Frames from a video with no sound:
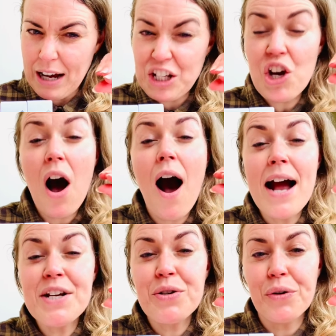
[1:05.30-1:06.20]

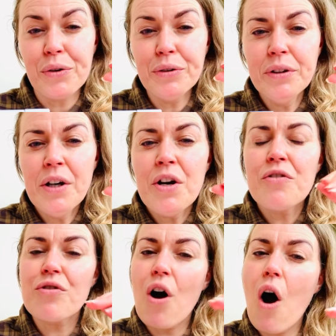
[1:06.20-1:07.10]
title
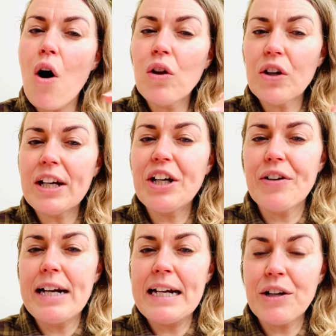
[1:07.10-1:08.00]
for a whole lot of
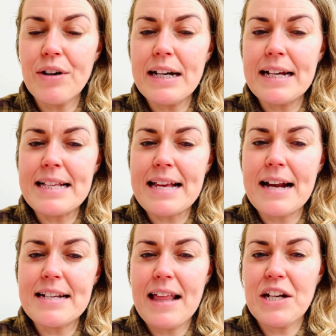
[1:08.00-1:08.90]
ingredients
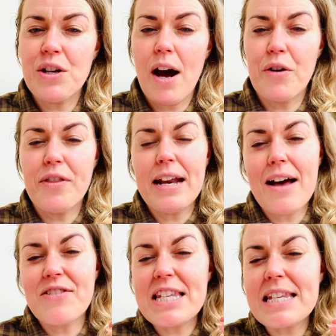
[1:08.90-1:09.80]
under that title that
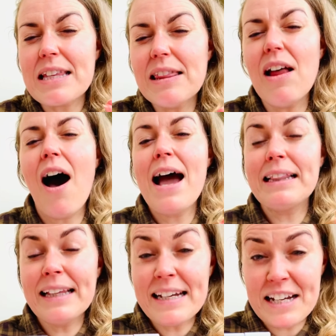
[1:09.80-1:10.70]
have
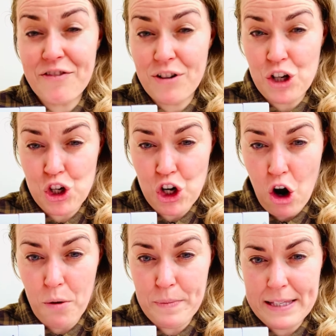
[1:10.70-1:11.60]
slightly different
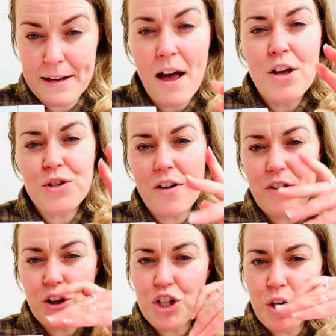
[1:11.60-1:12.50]
jobs. So I've
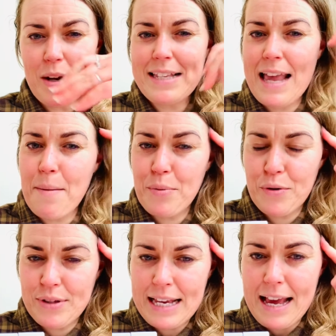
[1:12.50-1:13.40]
got two
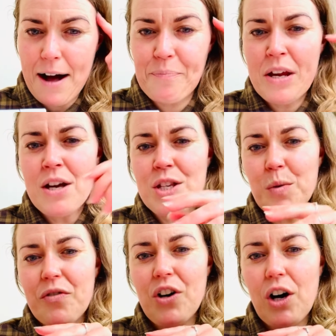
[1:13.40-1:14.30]
examples here. So
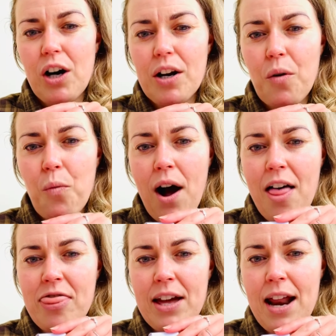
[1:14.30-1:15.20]
we've got
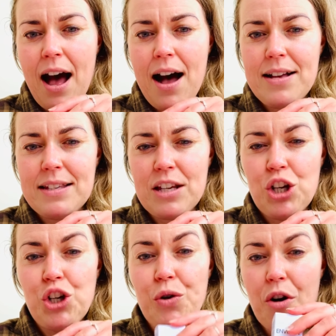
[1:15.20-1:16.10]
one that has
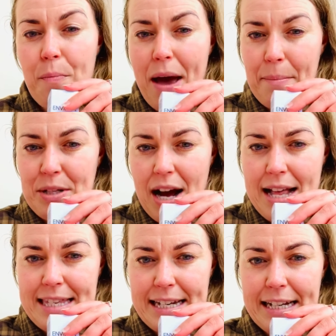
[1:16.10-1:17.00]

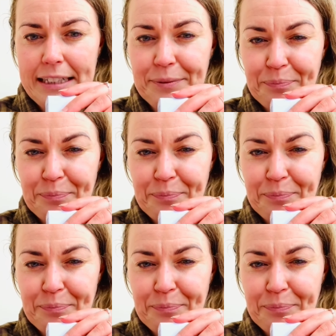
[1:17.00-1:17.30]
neuropeptides in it,